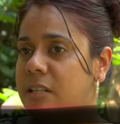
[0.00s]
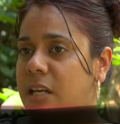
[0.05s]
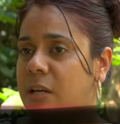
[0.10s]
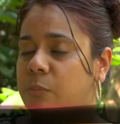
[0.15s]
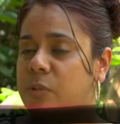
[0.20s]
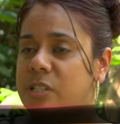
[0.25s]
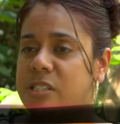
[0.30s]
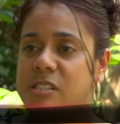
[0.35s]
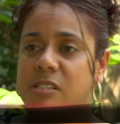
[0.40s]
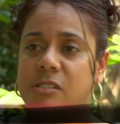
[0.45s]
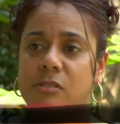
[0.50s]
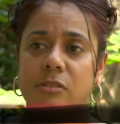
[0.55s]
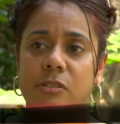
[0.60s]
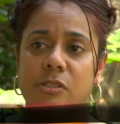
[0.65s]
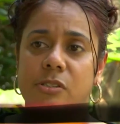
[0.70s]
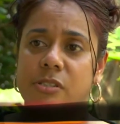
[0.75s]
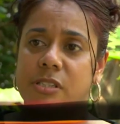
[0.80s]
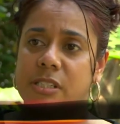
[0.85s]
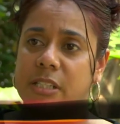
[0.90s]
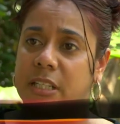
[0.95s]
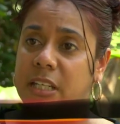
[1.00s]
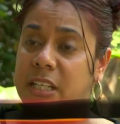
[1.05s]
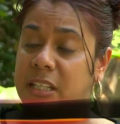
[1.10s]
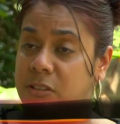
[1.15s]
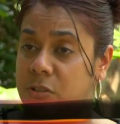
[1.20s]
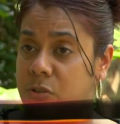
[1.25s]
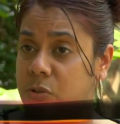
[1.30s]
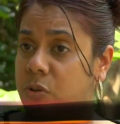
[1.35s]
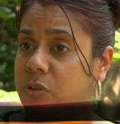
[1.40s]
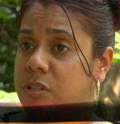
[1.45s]
and we're still losing
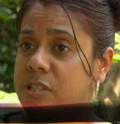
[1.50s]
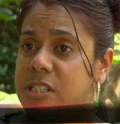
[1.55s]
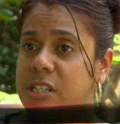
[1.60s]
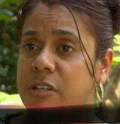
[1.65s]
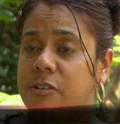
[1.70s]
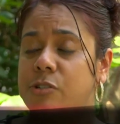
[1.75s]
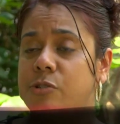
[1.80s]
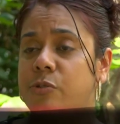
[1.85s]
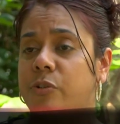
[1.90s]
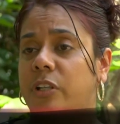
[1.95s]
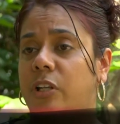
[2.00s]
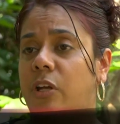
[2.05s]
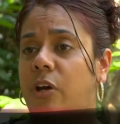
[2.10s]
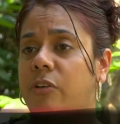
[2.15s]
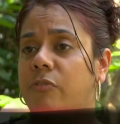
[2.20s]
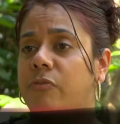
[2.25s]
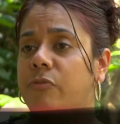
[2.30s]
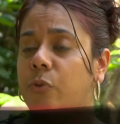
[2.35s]
in the Northern Territory alone